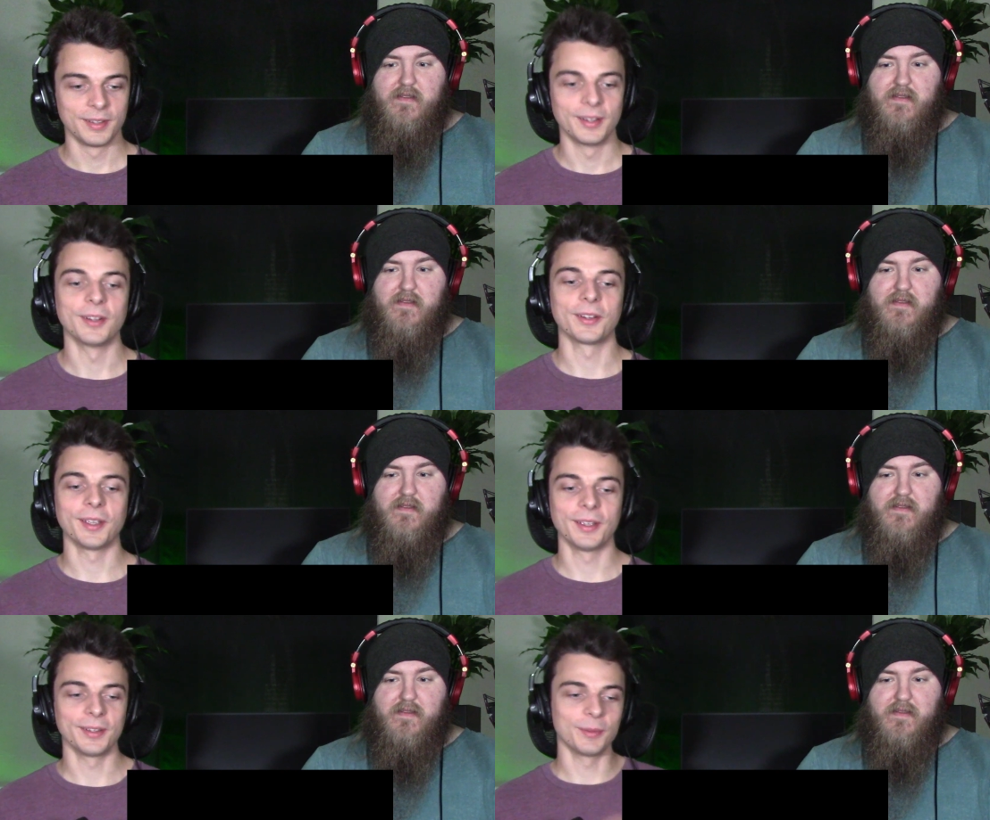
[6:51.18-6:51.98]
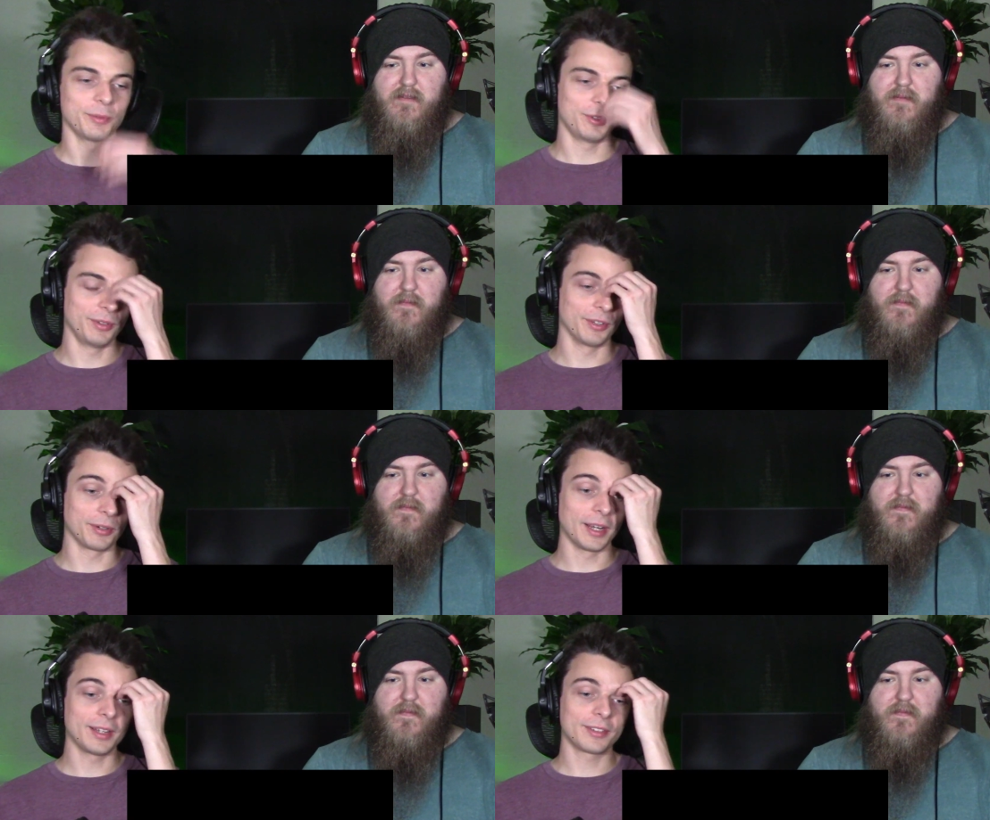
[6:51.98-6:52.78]
Speaker 1: Okay, dude, the
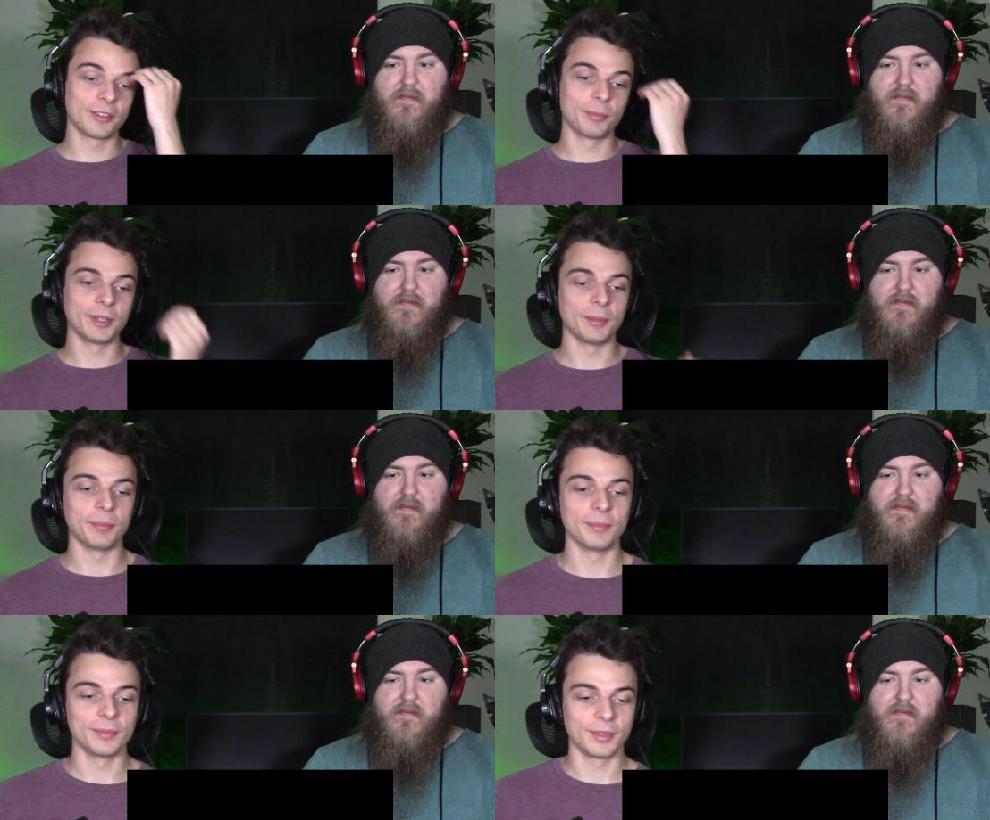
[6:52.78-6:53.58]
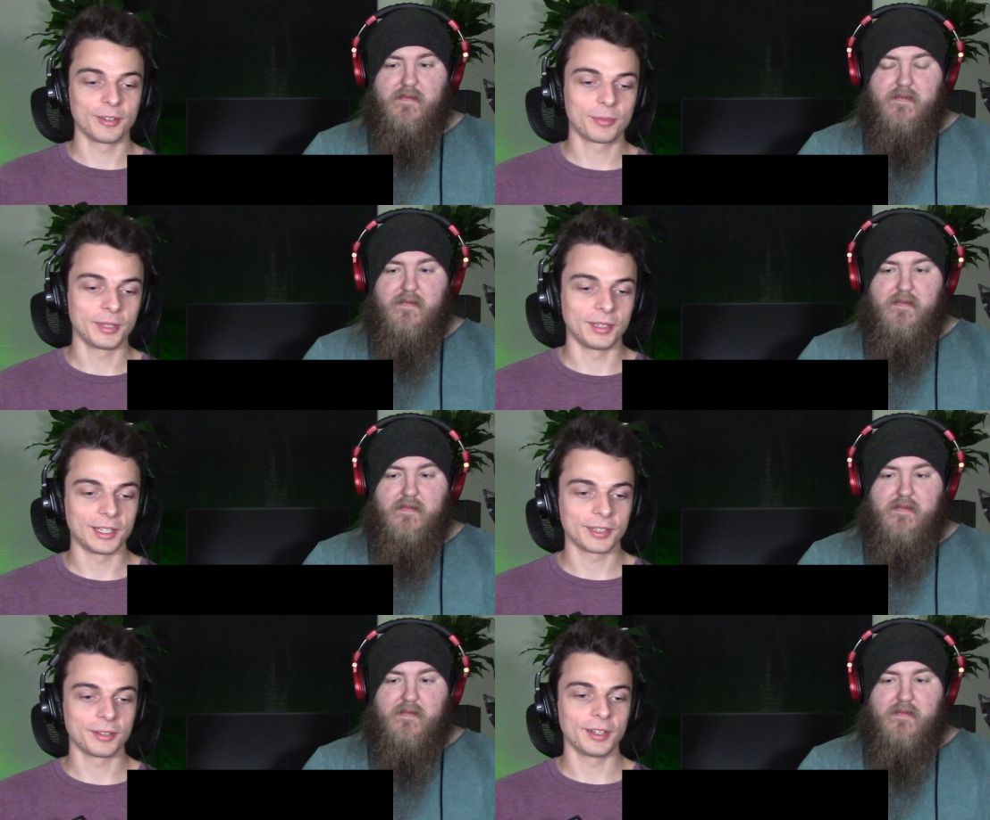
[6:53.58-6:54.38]
credits have been, there's been a
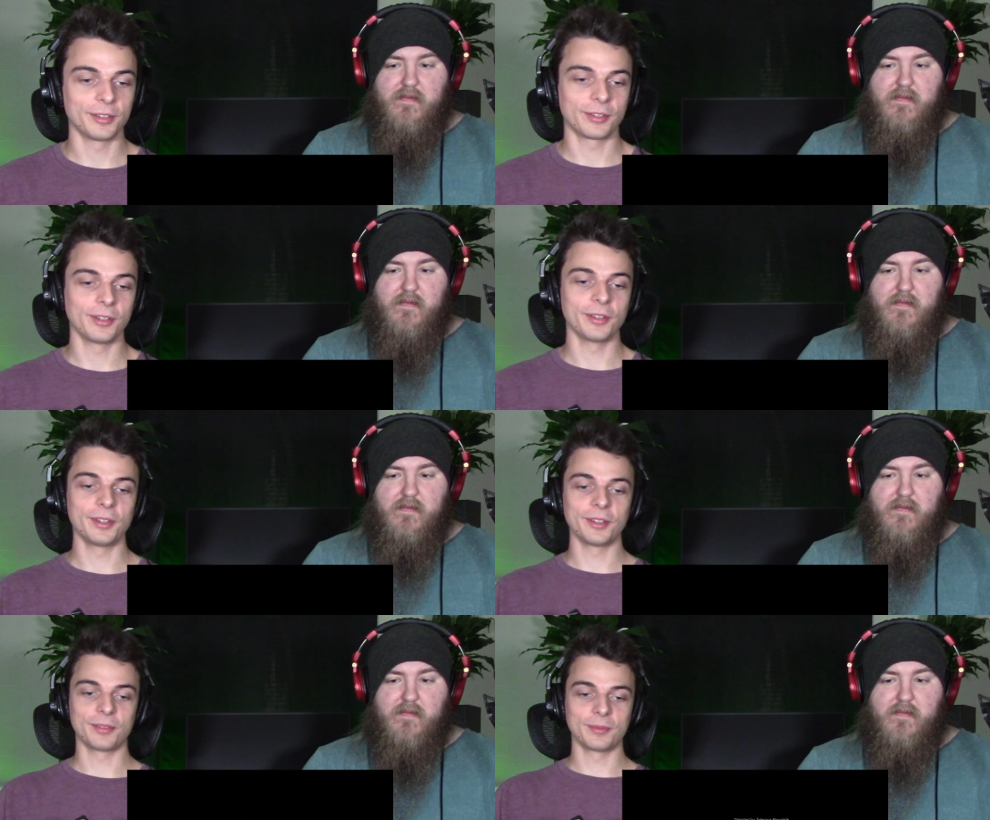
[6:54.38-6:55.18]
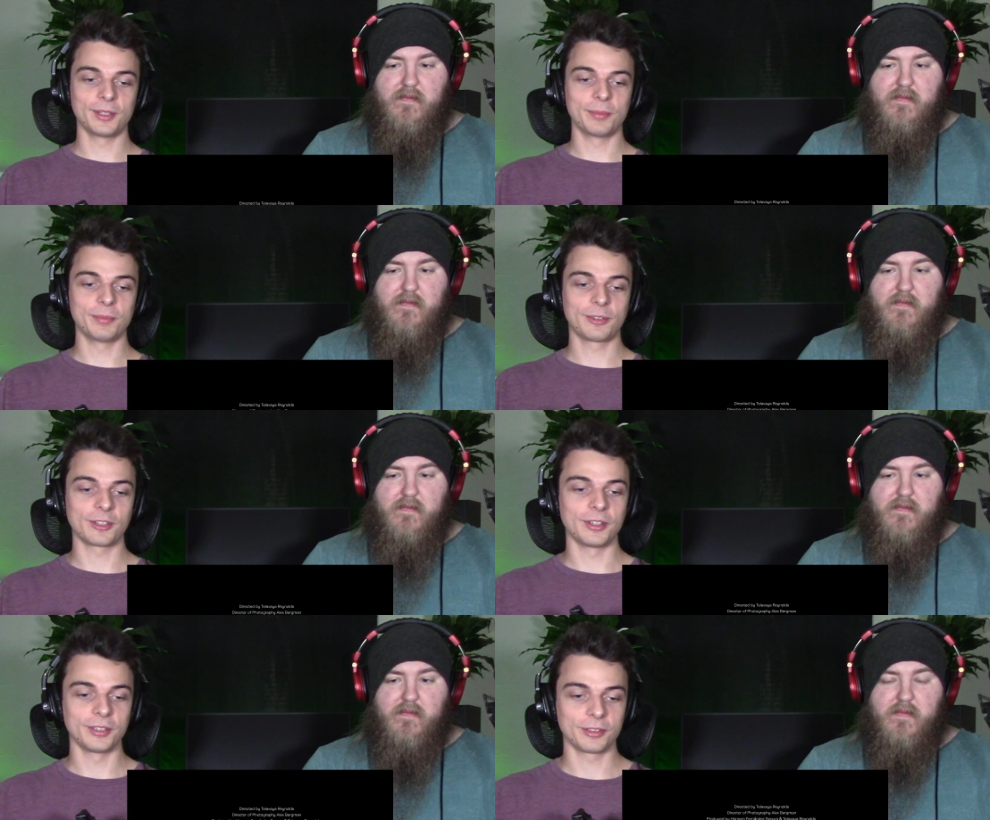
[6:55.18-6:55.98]
lot of credits lately in, in
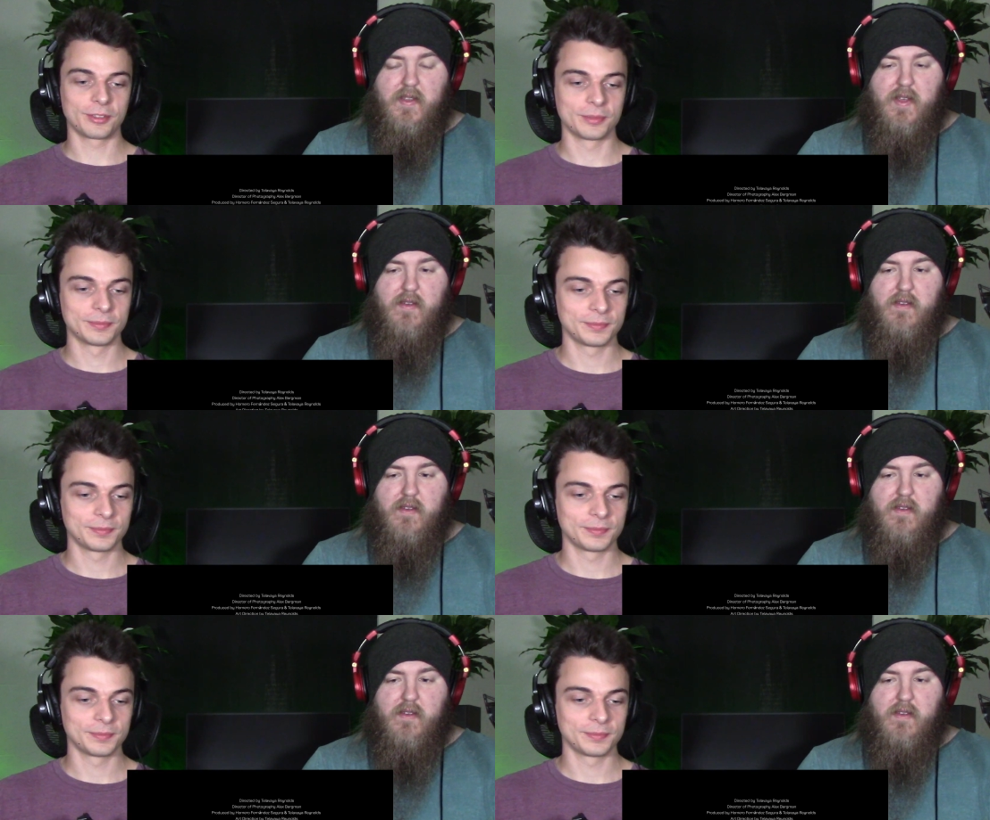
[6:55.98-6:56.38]
songs.